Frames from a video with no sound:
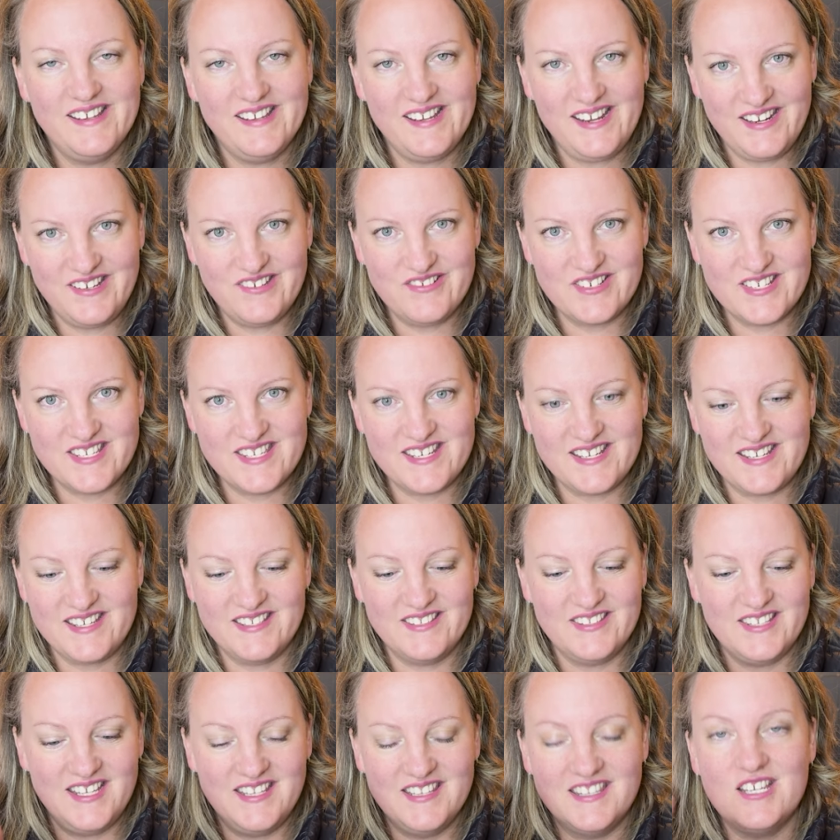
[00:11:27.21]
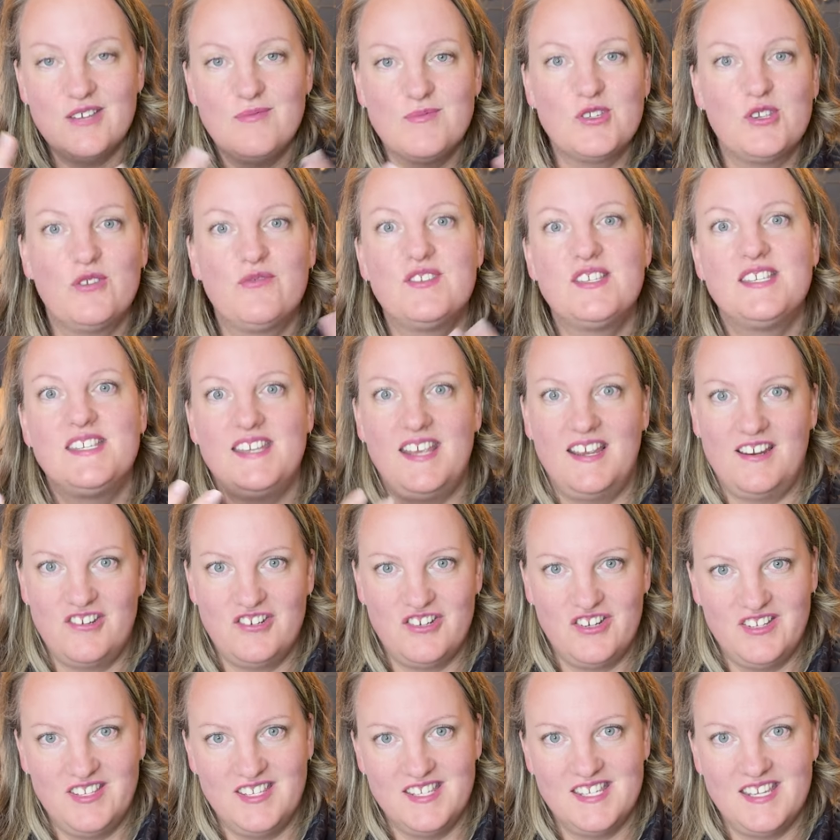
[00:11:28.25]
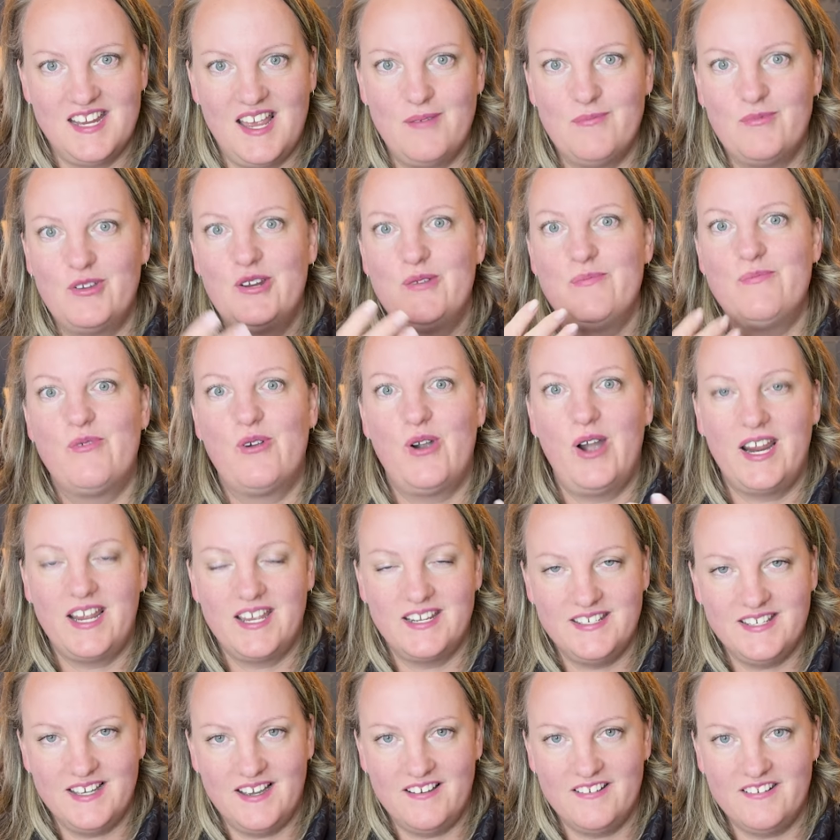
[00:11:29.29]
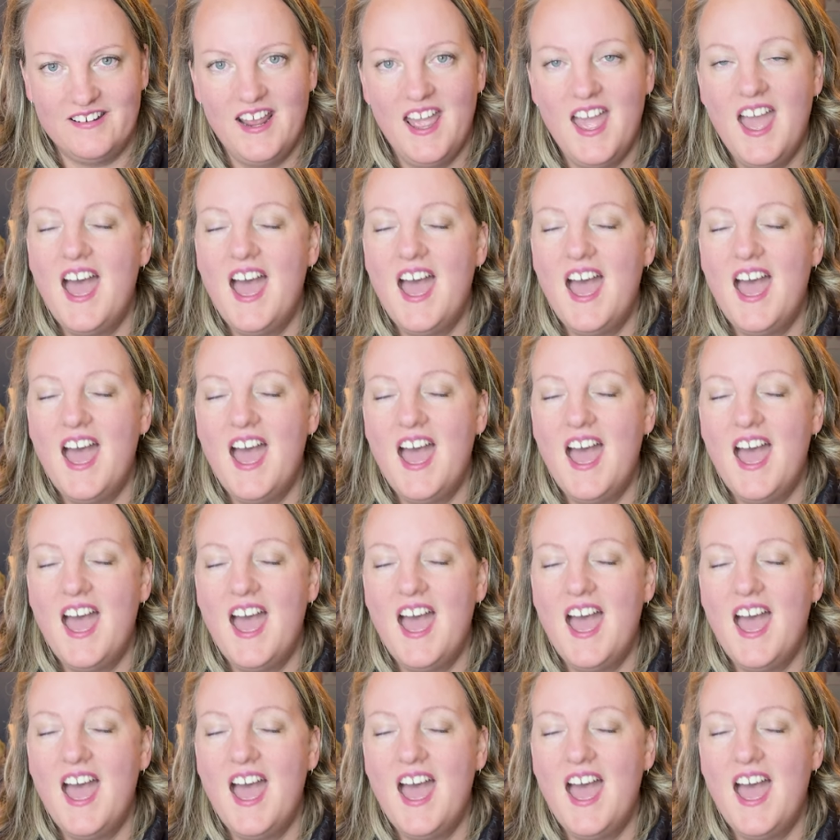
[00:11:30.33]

interesting in terms of sections. I'm going to break it down.